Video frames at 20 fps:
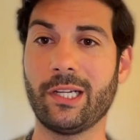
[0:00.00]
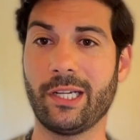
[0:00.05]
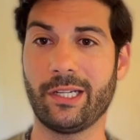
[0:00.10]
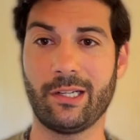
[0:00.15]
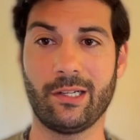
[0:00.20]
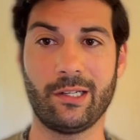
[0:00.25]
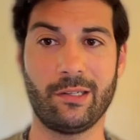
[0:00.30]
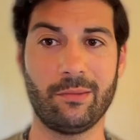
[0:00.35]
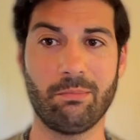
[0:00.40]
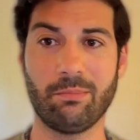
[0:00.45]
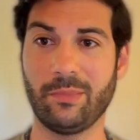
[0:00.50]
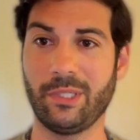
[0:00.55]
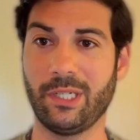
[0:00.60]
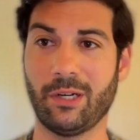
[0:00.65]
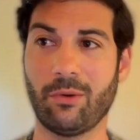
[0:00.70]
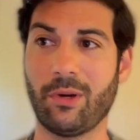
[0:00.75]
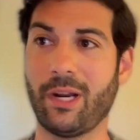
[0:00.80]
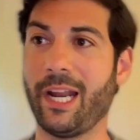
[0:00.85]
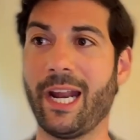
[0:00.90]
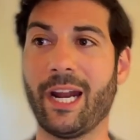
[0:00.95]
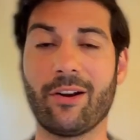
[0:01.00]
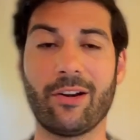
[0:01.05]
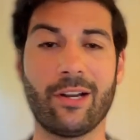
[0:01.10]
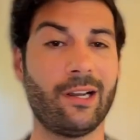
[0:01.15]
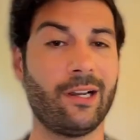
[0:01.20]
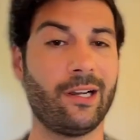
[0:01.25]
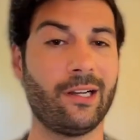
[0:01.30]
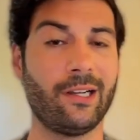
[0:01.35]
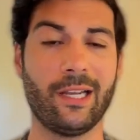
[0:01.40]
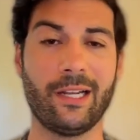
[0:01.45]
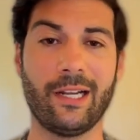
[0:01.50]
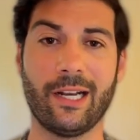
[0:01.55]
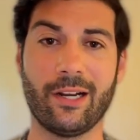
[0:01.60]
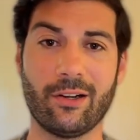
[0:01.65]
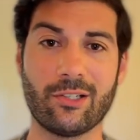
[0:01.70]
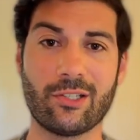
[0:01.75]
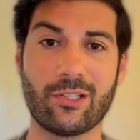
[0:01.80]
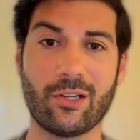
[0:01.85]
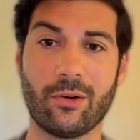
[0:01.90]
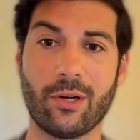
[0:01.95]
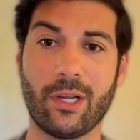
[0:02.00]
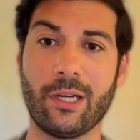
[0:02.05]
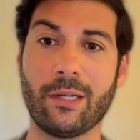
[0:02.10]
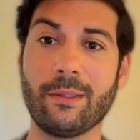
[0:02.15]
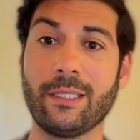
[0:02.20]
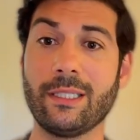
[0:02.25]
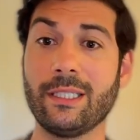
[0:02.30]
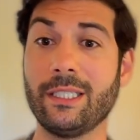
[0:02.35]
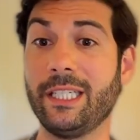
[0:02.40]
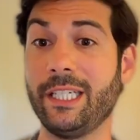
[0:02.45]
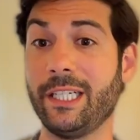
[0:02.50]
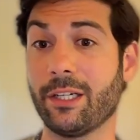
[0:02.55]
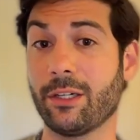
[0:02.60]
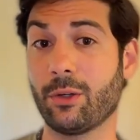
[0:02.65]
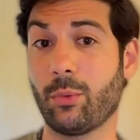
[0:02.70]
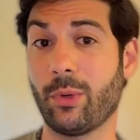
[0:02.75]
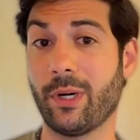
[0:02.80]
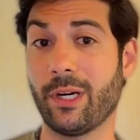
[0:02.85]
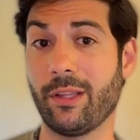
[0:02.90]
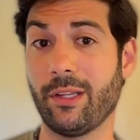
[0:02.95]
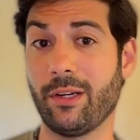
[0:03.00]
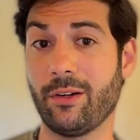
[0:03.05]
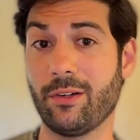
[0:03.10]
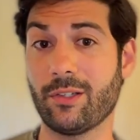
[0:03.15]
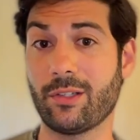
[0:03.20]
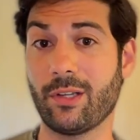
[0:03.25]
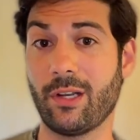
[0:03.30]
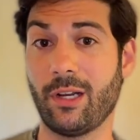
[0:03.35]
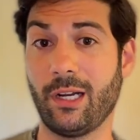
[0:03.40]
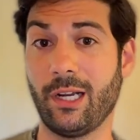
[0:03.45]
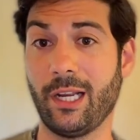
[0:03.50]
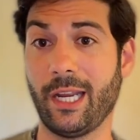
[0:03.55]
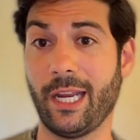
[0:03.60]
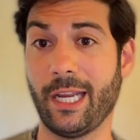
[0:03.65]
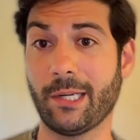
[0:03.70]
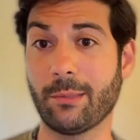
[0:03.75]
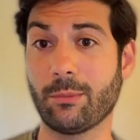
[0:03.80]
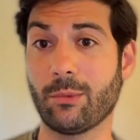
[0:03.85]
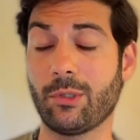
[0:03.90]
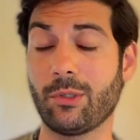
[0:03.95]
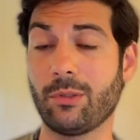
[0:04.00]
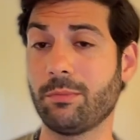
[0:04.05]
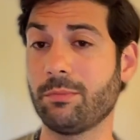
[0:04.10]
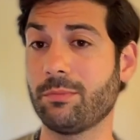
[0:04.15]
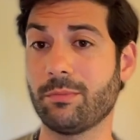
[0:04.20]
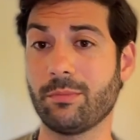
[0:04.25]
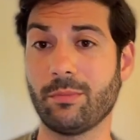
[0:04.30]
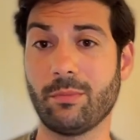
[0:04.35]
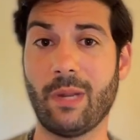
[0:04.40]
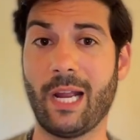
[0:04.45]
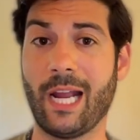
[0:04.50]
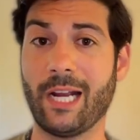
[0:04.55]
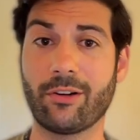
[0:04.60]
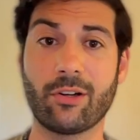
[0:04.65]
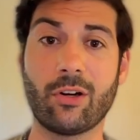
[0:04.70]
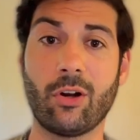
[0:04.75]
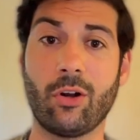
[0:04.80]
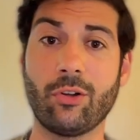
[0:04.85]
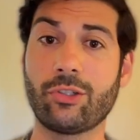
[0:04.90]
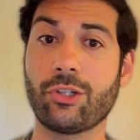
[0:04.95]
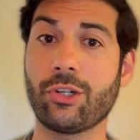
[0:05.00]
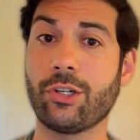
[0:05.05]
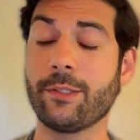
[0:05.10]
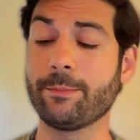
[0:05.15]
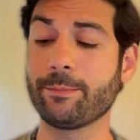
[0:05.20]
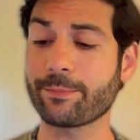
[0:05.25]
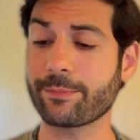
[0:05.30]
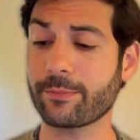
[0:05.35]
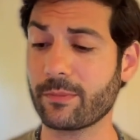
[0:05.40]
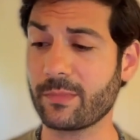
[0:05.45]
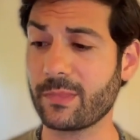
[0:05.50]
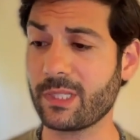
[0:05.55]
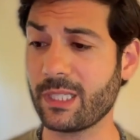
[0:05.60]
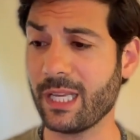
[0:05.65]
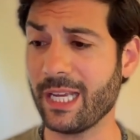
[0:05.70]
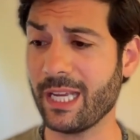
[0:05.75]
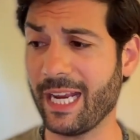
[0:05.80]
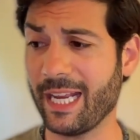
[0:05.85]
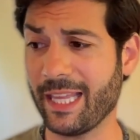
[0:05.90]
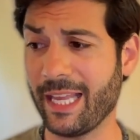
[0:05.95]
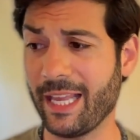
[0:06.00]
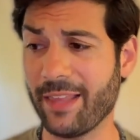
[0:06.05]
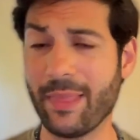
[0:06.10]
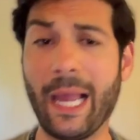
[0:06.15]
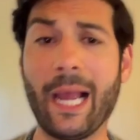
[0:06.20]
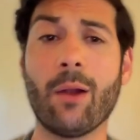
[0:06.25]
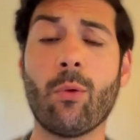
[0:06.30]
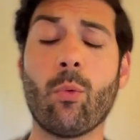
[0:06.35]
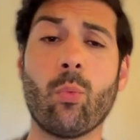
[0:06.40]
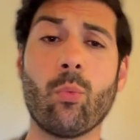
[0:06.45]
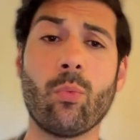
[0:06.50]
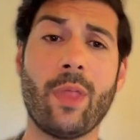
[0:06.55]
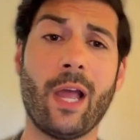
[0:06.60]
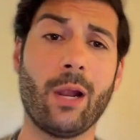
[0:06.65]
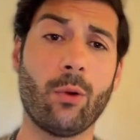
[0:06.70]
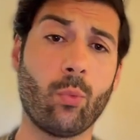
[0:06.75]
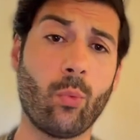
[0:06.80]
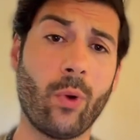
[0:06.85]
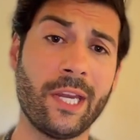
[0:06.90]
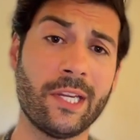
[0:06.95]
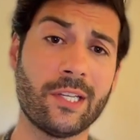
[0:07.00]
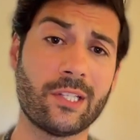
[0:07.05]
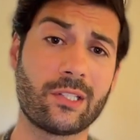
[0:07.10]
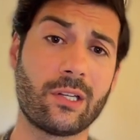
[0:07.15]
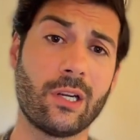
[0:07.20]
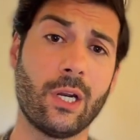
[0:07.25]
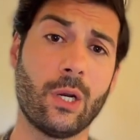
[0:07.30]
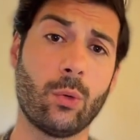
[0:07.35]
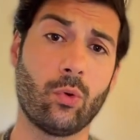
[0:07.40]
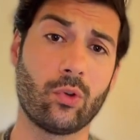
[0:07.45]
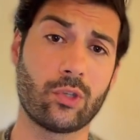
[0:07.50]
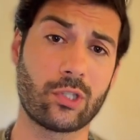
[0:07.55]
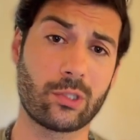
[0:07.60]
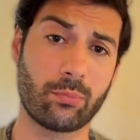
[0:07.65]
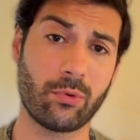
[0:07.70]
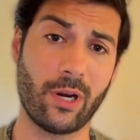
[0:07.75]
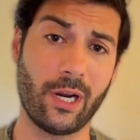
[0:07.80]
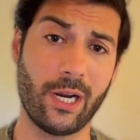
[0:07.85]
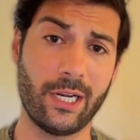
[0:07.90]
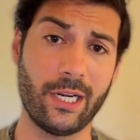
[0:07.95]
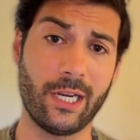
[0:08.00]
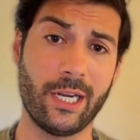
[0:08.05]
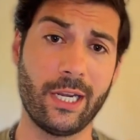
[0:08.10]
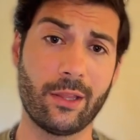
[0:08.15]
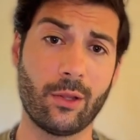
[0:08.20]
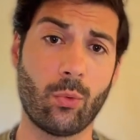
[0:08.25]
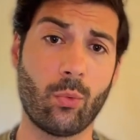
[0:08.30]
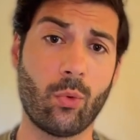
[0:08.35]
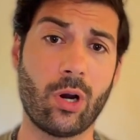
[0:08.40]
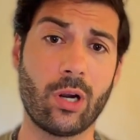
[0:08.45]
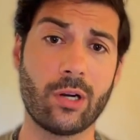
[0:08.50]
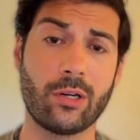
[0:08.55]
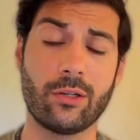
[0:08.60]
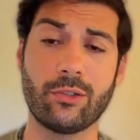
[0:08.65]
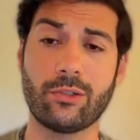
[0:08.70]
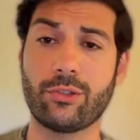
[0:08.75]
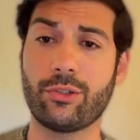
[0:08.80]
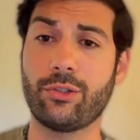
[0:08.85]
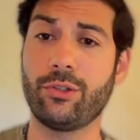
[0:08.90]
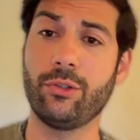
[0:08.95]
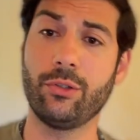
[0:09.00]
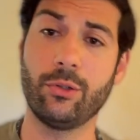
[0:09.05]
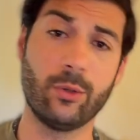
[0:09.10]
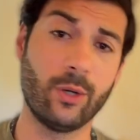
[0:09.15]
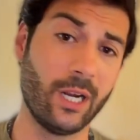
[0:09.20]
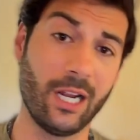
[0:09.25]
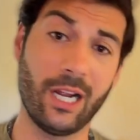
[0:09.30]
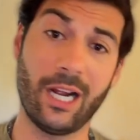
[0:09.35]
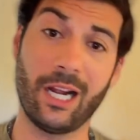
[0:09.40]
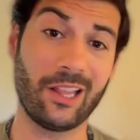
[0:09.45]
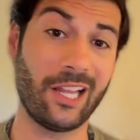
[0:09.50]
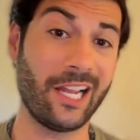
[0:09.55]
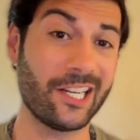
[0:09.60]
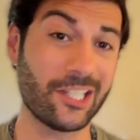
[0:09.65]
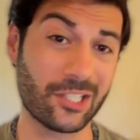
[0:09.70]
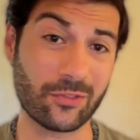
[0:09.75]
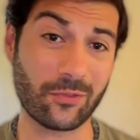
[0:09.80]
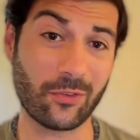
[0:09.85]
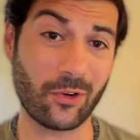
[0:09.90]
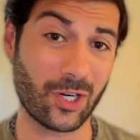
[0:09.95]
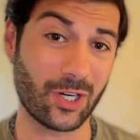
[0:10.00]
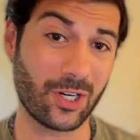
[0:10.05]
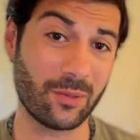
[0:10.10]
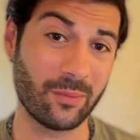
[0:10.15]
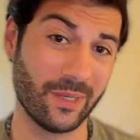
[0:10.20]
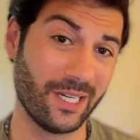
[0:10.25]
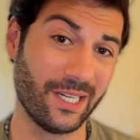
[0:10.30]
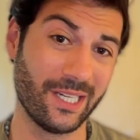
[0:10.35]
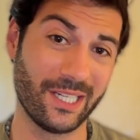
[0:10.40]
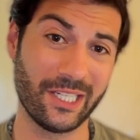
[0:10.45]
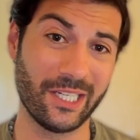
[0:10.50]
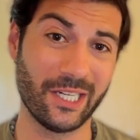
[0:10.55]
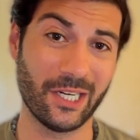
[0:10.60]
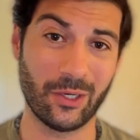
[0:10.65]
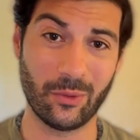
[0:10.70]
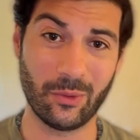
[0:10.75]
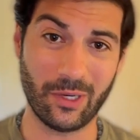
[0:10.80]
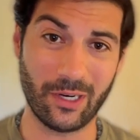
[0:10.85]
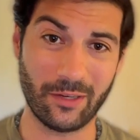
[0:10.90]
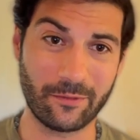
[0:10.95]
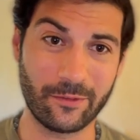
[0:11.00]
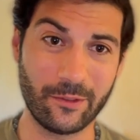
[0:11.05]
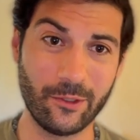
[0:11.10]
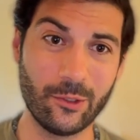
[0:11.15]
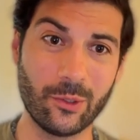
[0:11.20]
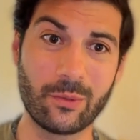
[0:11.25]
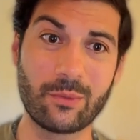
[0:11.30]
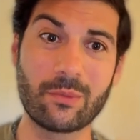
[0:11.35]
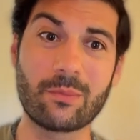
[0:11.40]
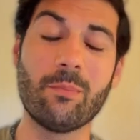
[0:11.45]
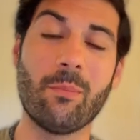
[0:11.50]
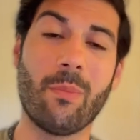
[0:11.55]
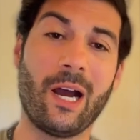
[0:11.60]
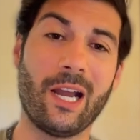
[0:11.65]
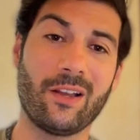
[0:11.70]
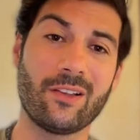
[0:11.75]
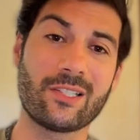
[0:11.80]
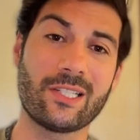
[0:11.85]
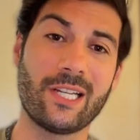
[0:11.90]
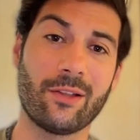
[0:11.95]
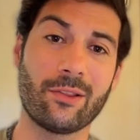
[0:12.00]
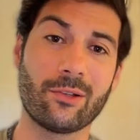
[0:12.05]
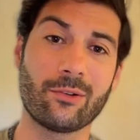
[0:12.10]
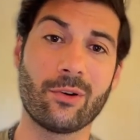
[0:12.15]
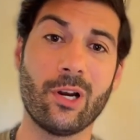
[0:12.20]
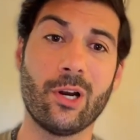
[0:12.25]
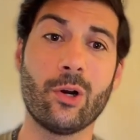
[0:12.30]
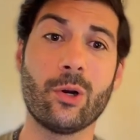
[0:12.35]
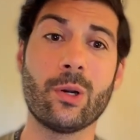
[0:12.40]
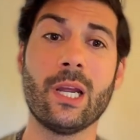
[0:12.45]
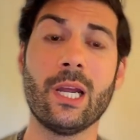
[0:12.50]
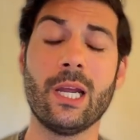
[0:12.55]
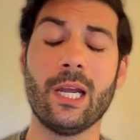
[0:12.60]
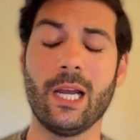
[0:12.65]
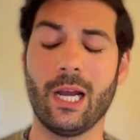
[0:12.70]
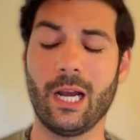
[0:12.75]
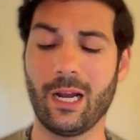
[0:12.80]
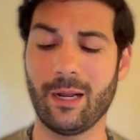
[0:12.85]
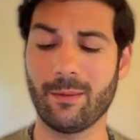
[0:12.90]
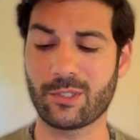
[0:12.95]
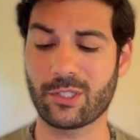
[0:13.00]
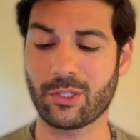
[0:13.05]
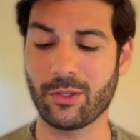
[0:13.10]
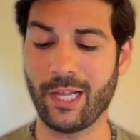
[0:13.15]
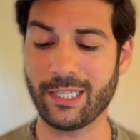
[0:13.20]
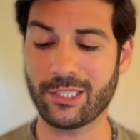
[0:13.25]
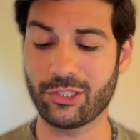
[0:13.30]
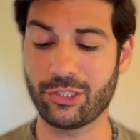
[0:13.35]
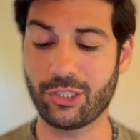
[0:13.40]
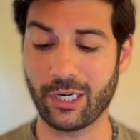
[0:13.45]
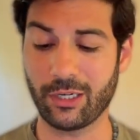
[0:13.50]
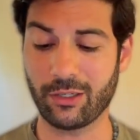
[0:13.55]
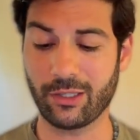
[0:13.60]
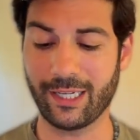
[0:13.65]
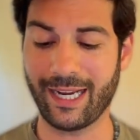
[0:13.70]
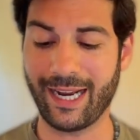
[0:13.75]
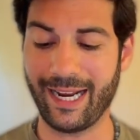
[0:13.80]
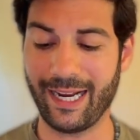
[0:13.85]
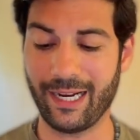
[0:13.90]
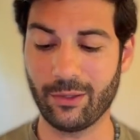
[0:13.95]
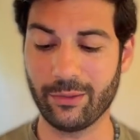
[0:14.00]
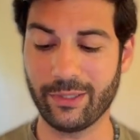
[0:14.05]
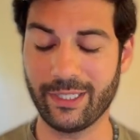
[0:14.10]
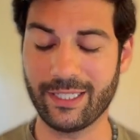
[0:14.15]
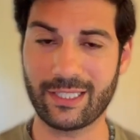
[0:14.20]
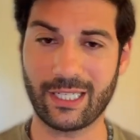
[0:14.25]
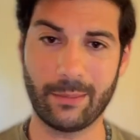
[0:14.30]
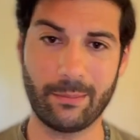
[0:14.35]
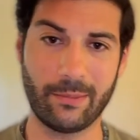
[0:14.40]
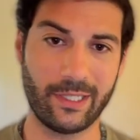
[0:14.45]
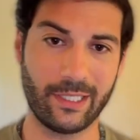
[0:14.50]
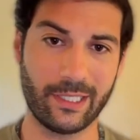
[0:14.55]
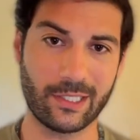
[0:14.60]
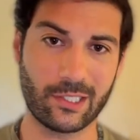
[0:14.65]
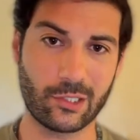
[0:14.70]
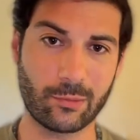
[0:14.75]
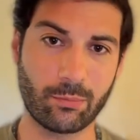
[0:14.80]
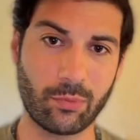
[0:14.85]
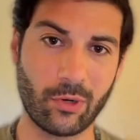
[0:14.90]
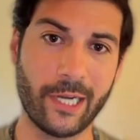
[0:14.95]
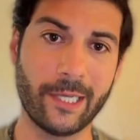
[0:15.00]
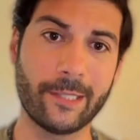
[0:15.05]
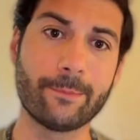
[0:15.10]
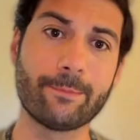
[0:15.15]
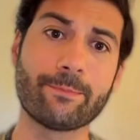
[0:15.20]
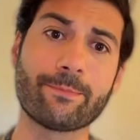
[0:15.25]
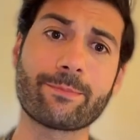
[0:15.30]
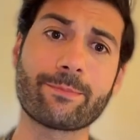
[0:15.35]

in a you know area in Arizona near where there's uh, animal agriculture, and then that that waste will spread in the water to a lettuce farm you know a few miles down the road um, so that's generally how these type of things spread